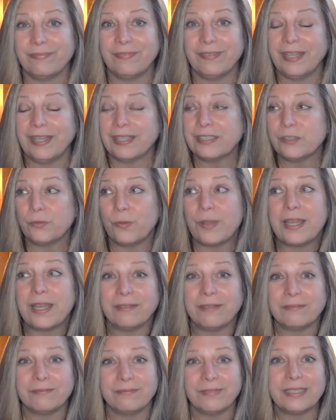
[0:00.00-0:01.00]
Guess
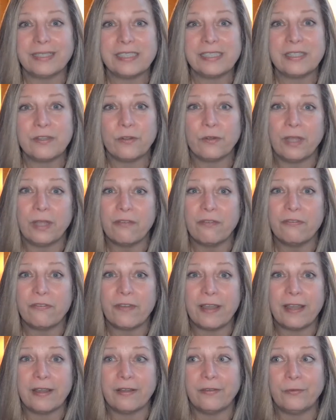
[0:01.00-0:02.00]
what? That's in their love
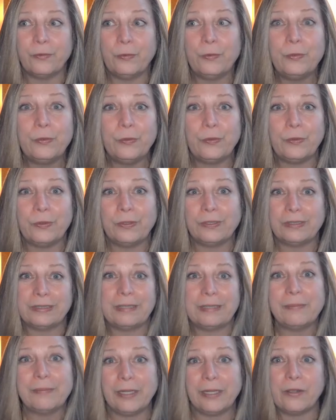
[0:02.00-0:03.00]
file. Ooh,
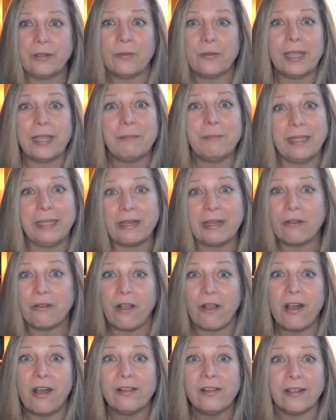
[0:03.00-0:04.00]
I'm going to go get me an
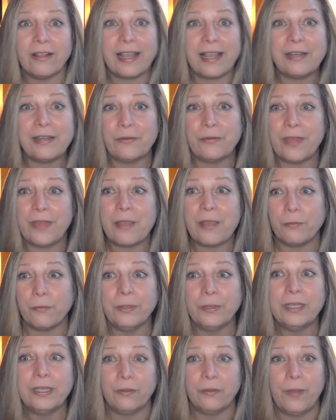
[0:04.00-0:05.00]
alcoholic. I know that
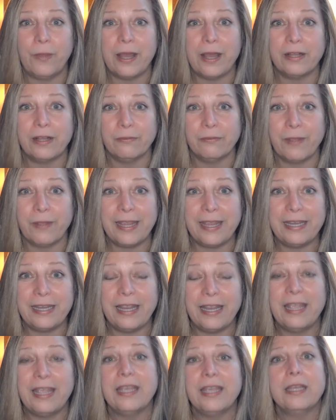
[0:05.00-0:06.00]
real well, right?
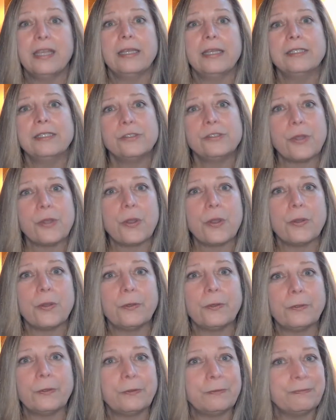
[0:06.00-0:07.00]

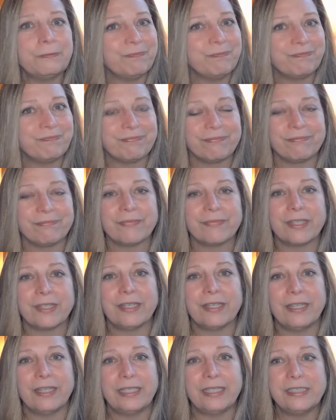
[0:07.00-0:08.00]
So
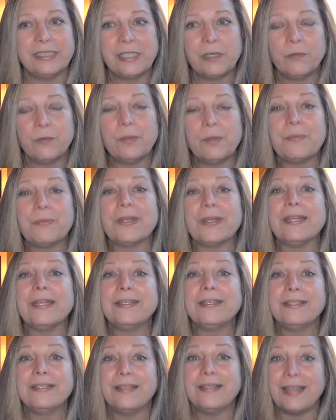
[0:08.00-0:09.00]
until we
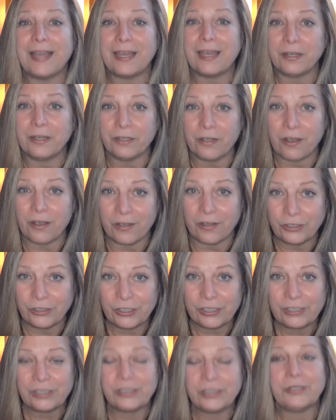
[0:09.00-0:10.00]
bring that
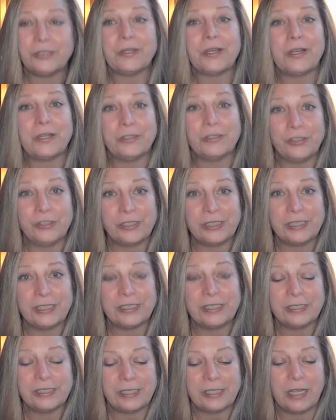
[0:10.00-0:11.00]
unconscious to
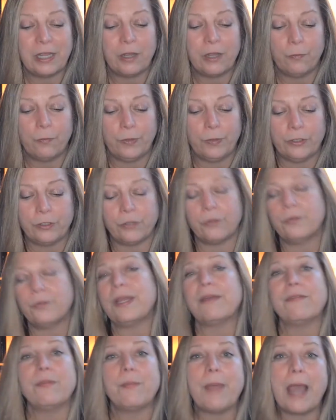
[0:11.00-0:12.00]
consciousness, we don't
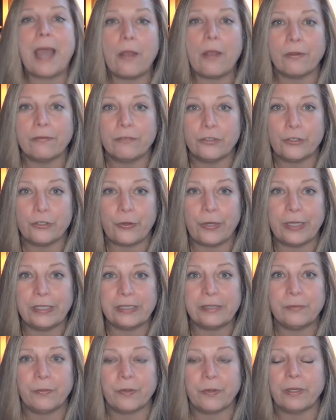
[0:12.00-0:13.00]
have the power of
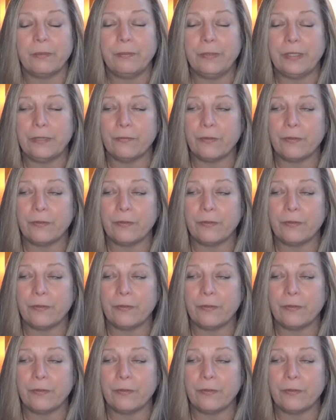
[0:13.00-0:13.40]
choice. And we're going to be